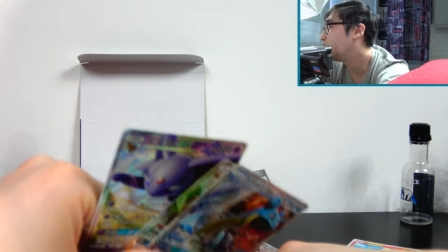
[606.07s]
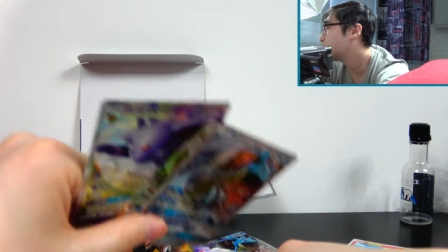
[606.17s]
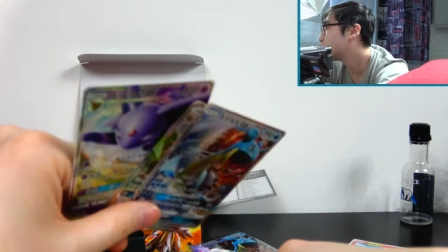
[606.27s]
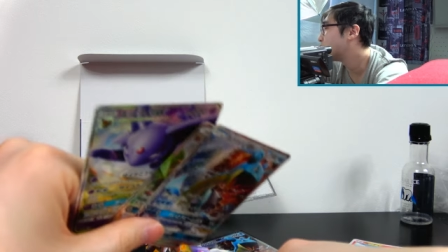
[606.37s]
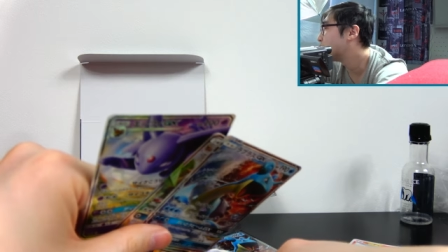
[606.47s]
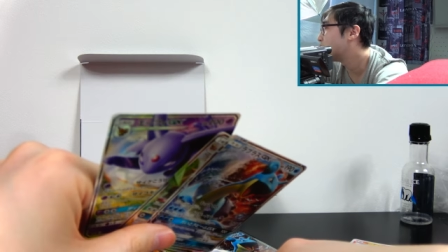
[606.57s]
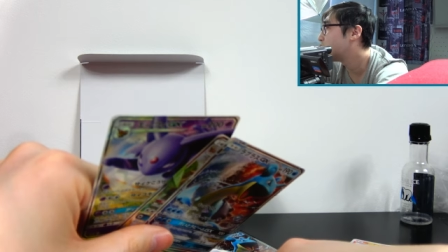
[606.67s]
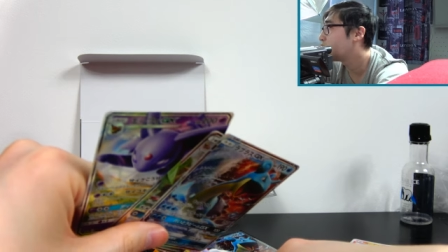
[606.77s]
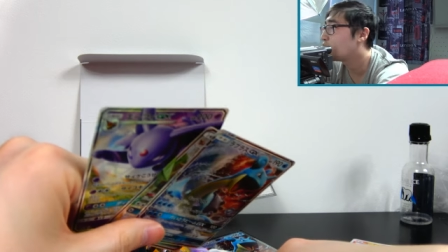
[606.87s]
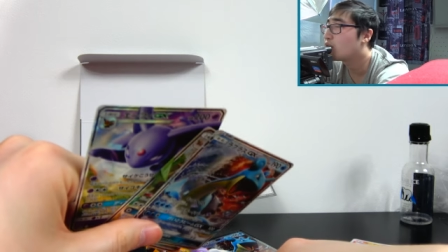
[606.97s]
of liquid.
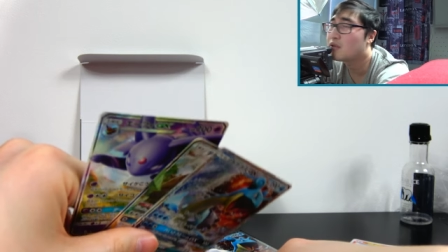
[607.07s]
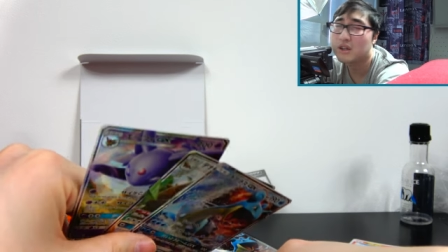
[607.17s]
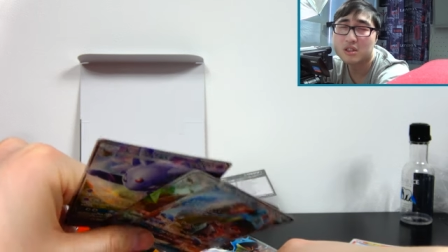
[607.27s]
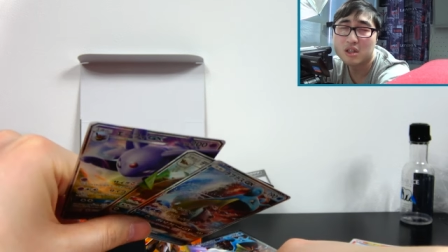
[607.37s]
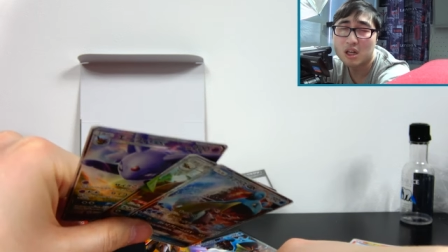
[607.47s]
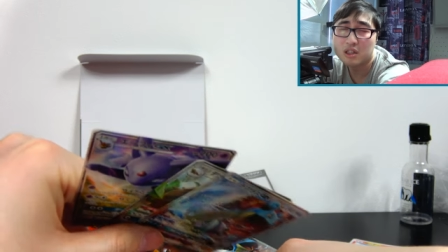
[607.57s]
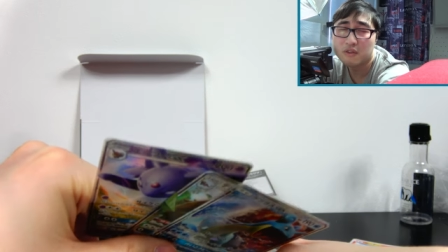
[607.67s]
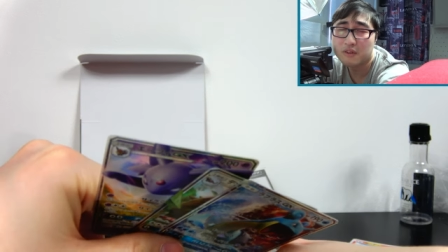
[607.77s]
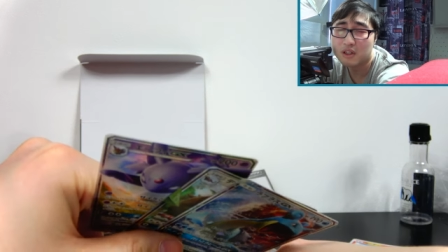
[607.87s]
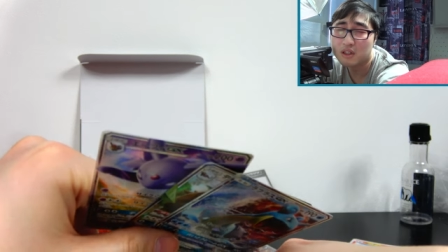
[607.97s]
And you know what?
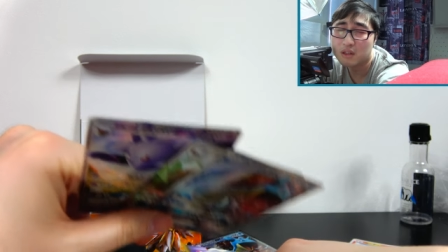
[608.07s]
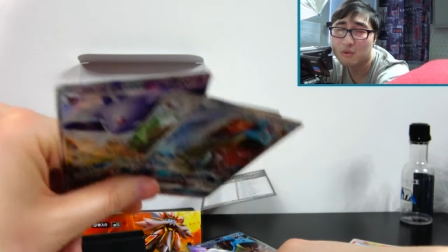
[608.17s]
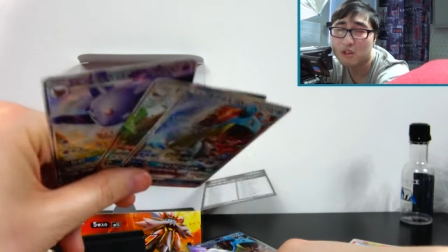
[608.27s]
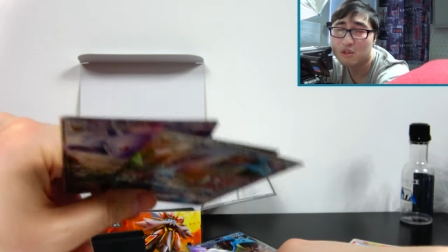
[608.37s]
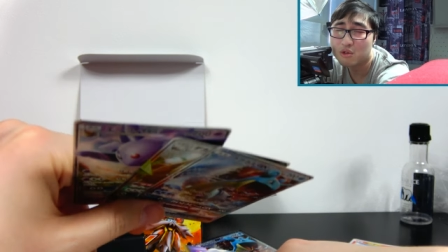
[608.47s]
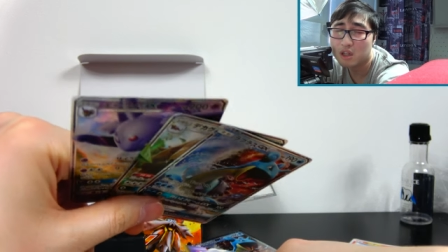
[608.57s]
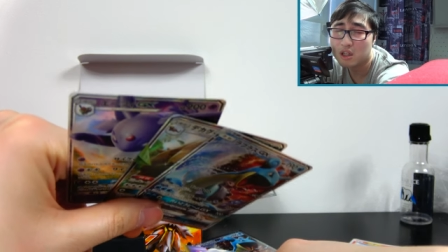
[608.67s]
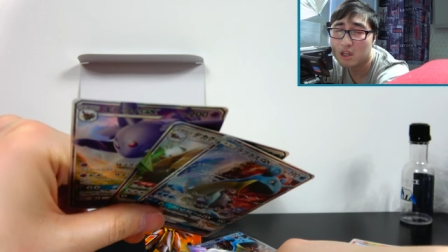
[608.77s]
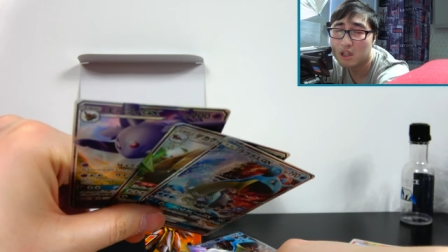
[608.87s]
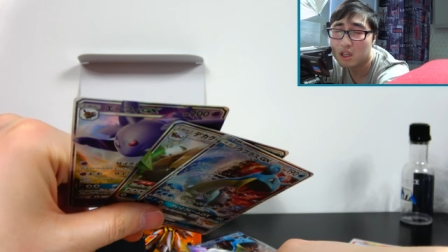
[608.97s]
Scientifically, when you drink a
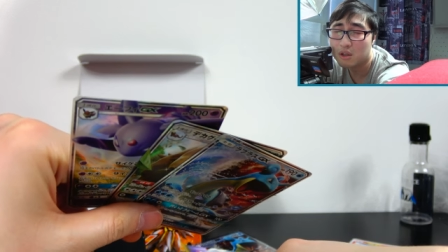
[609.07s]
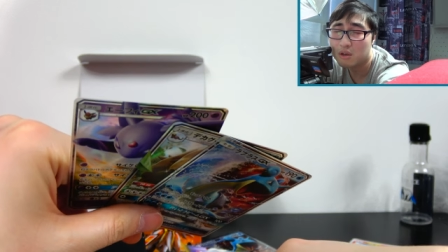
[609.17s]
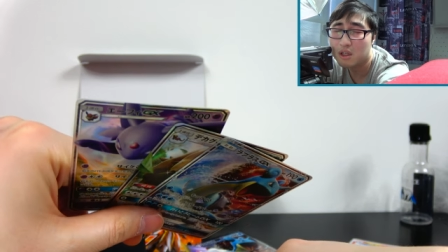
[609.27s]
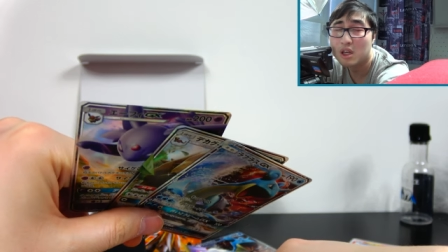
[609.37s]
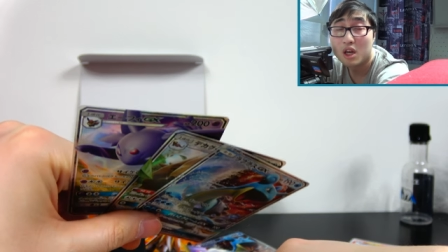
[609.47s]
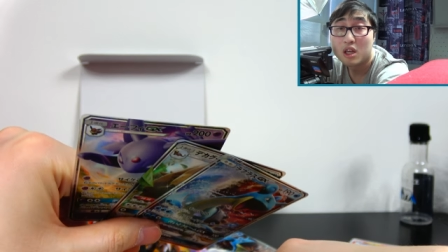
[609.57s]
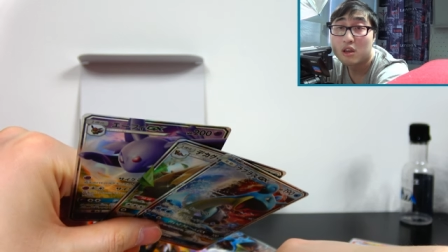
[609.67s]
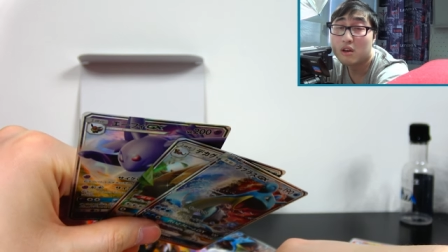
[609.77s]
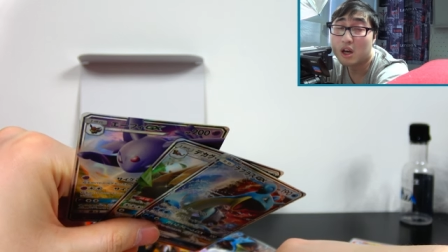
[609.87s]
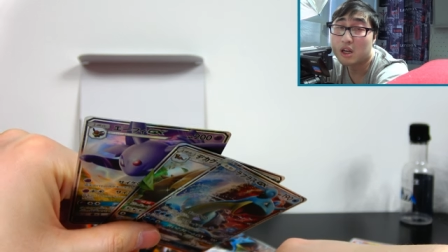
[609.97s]
lot of liquid,
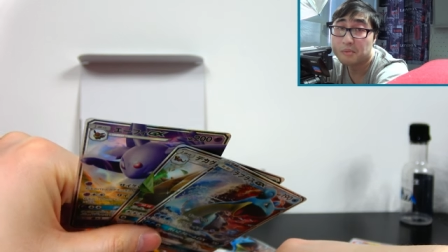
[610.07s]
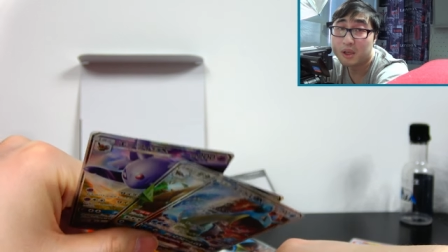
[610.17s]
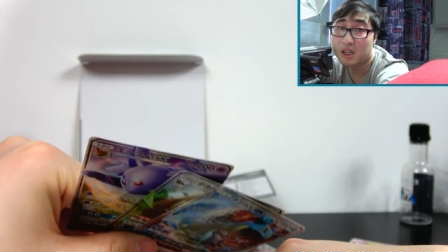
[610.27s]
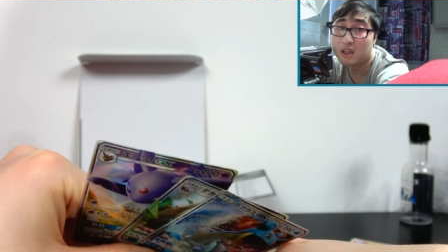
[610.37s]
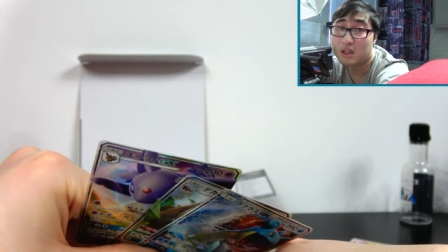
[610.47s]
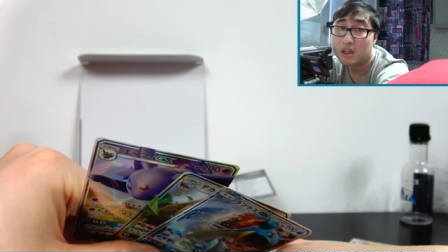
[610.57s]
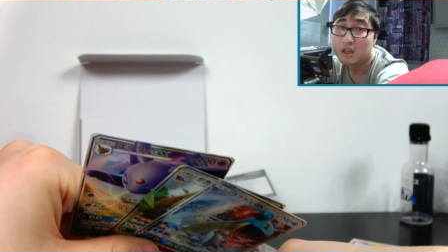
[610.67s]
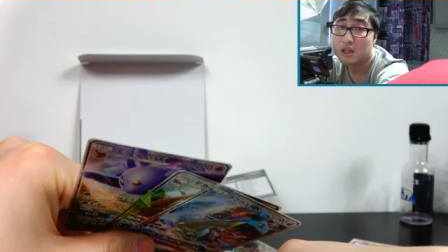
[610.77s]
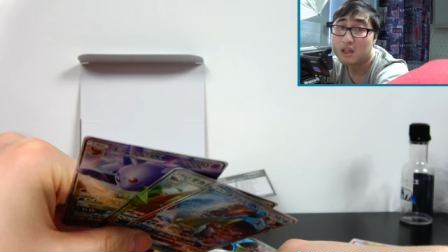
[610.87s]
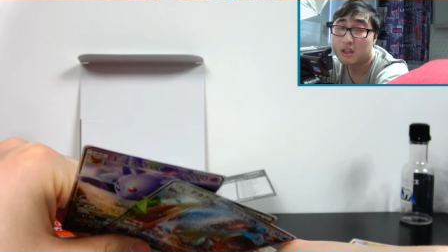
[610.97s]
you gotta pee.
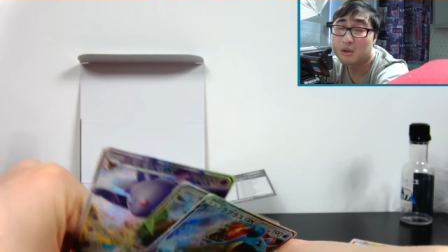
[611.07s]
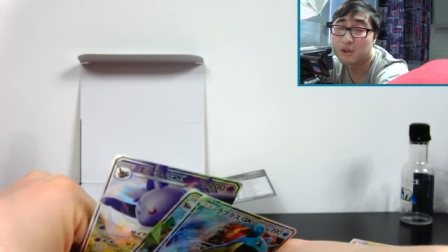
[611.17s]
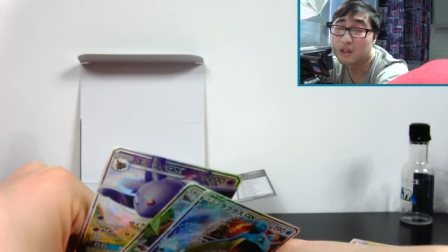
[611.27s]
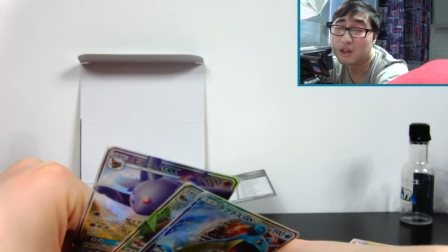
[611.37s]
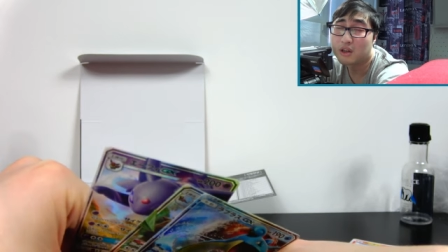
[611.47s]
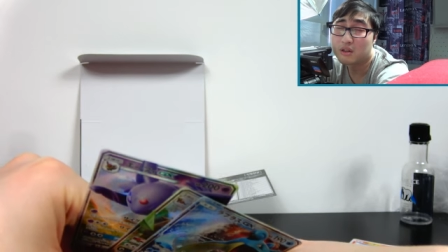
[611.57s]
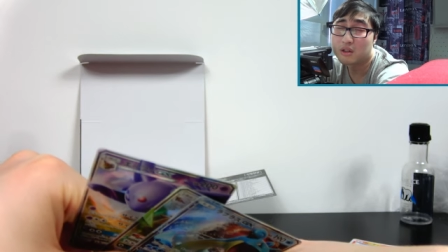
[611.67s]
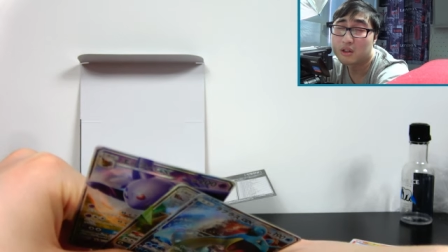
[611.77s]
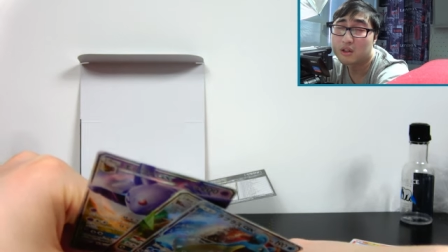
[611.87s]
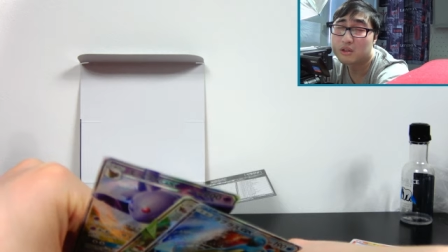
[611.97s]
There we
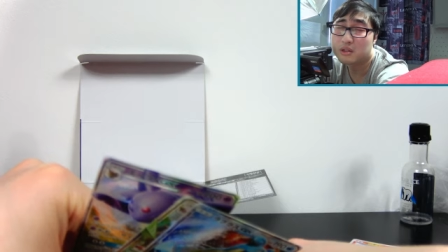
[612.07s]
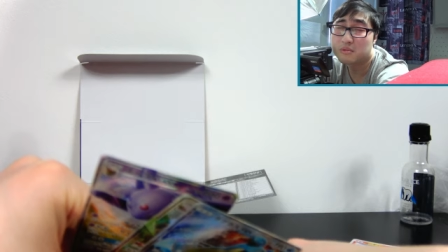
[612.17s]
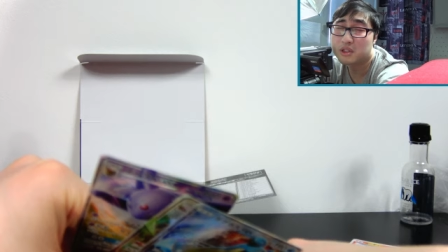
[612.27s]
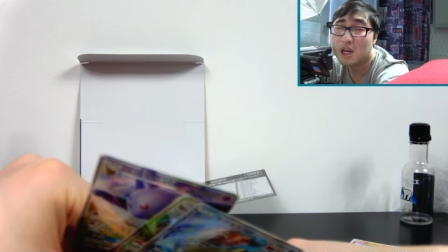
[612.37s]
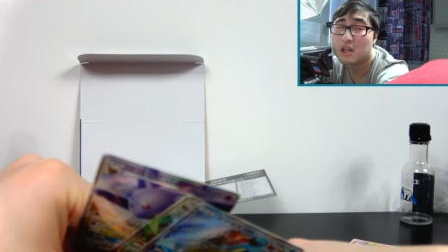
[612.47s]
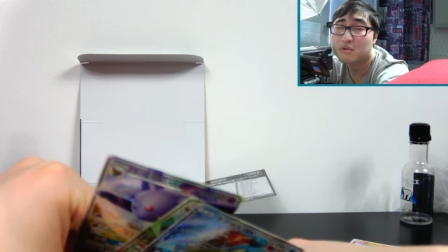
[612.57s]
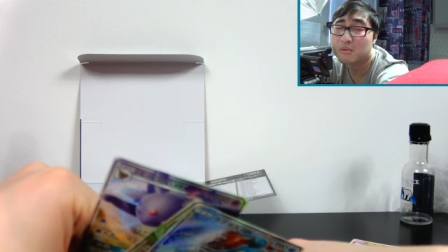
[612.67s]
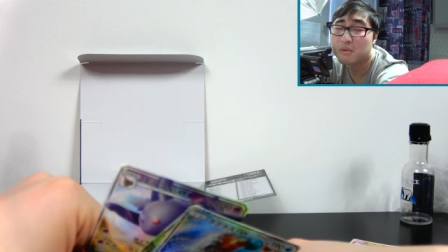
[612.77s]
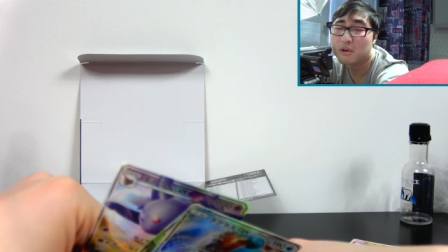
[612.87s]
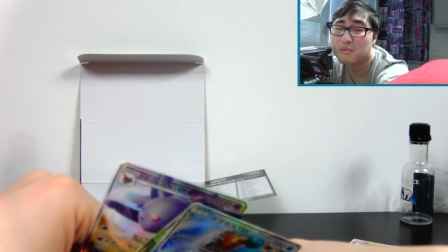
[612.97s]
go. Learn some science
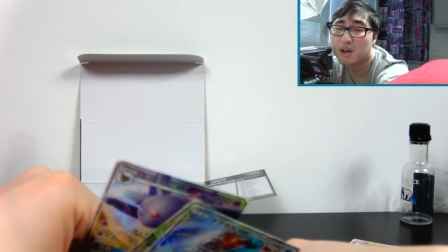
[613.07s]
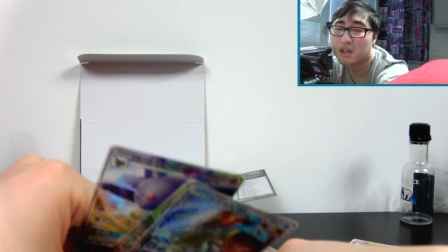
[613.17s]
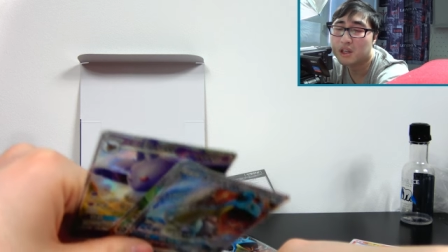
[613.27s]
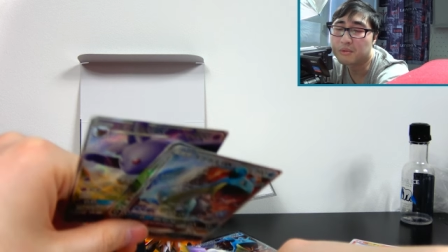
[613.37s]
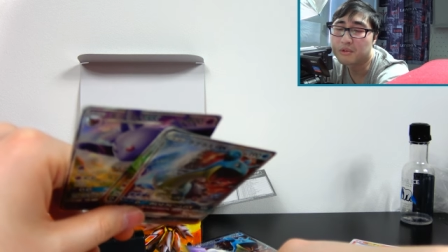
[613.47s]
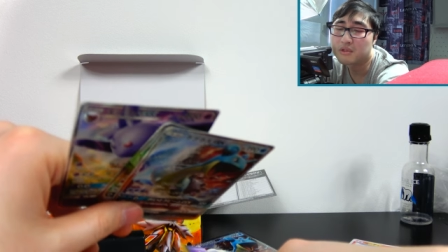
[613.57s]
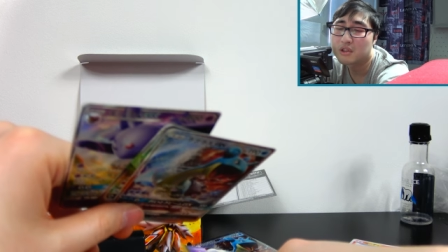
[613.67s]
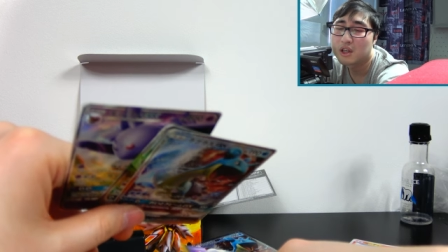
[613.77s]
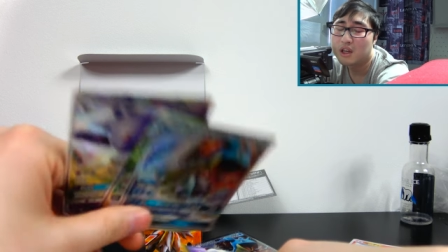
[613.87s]
with Pokemon gamers.